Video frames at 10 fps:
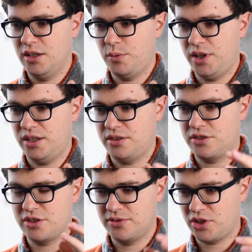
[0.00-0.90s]
where the
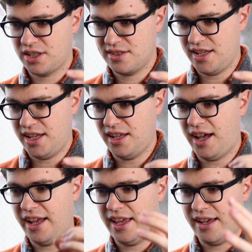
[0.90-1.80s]
server can say,
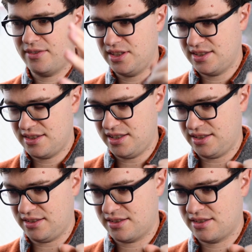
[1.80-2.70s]
I have these
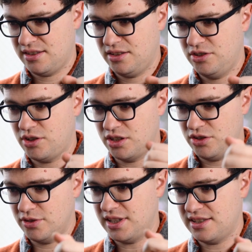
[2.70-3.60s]
things, you can
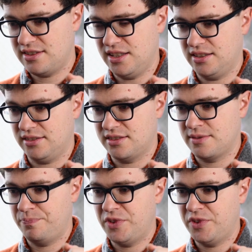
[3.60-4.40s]
do these things,